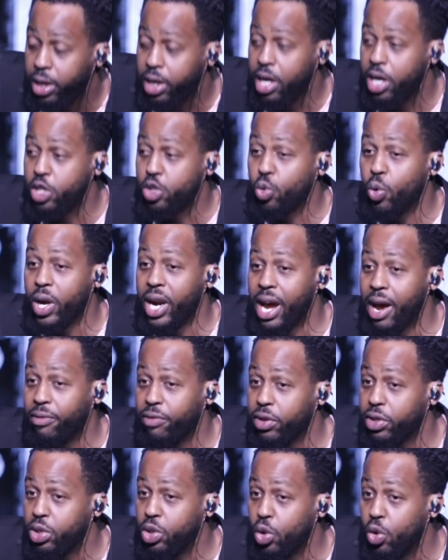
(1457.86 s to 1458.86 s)
Because
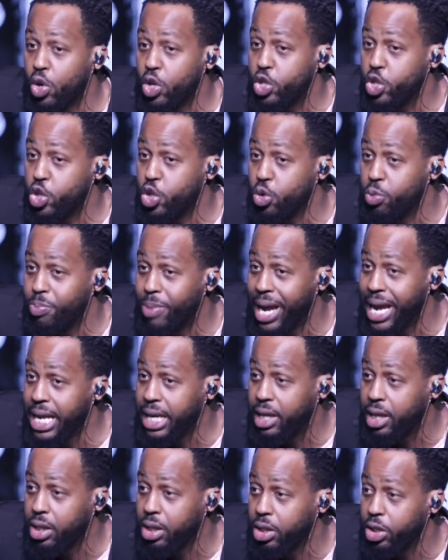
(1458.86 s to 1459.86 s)
whatever doors you make,
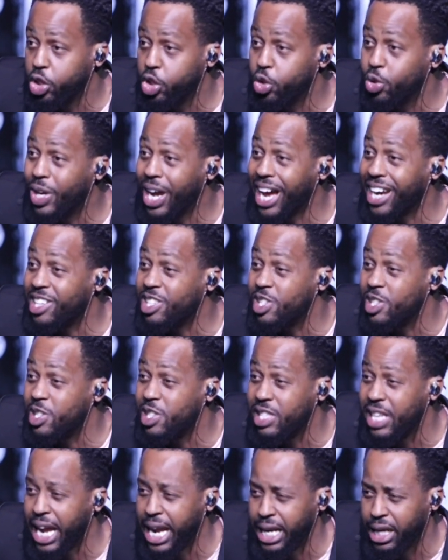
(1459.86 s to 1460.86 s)
you got to
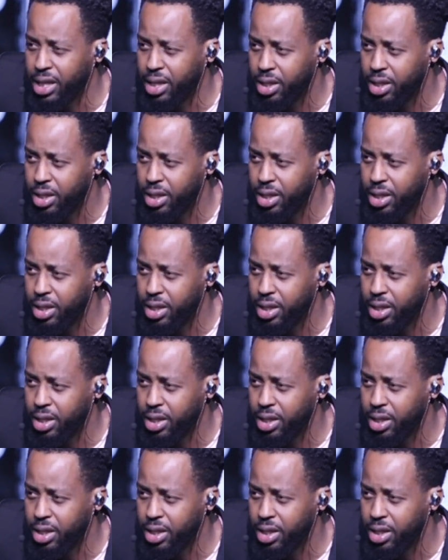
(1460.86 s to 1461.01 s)
sustain.